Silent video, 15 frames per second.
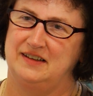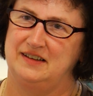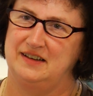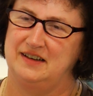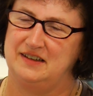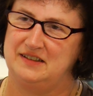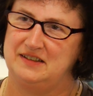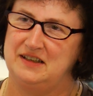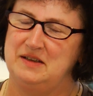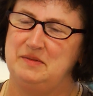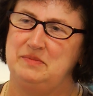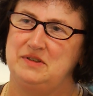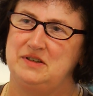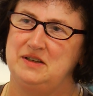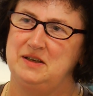
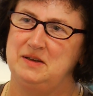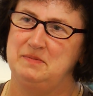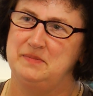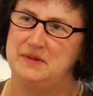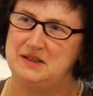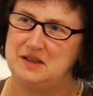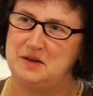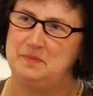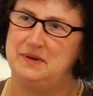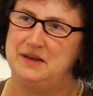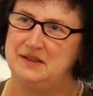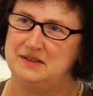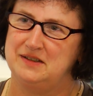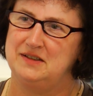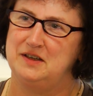Due to
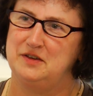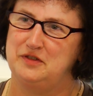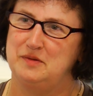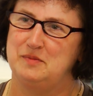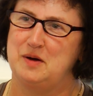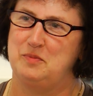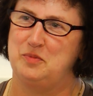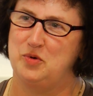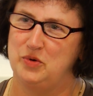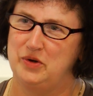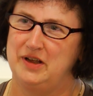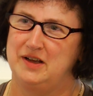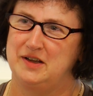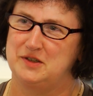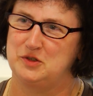the high competence
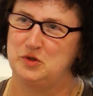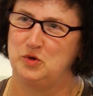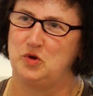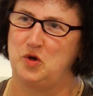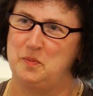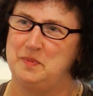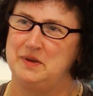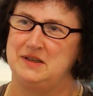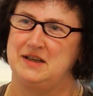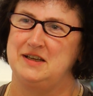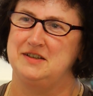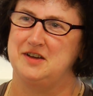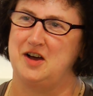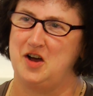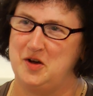of the employees of
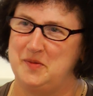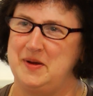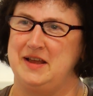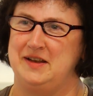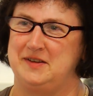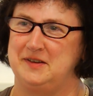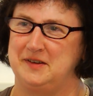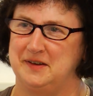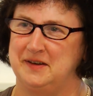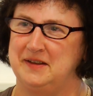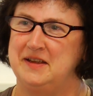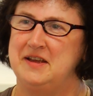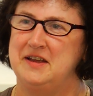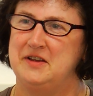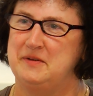Pohlig in
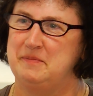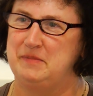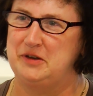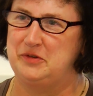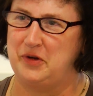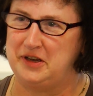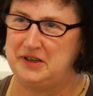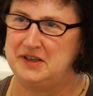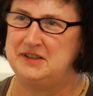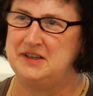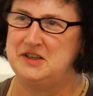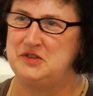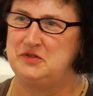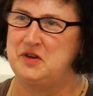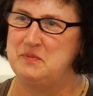producing
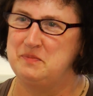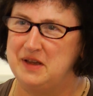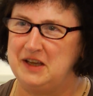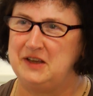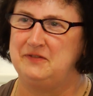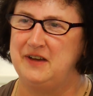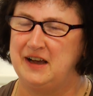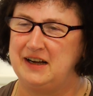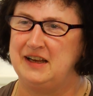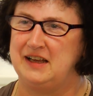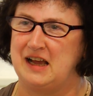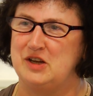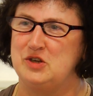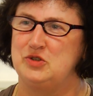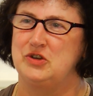prosthesis, I achieved
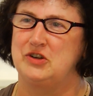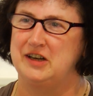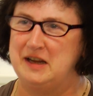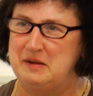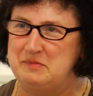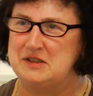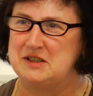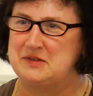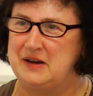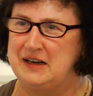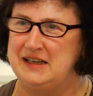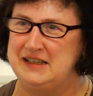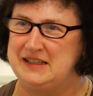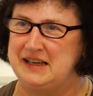more quality of life.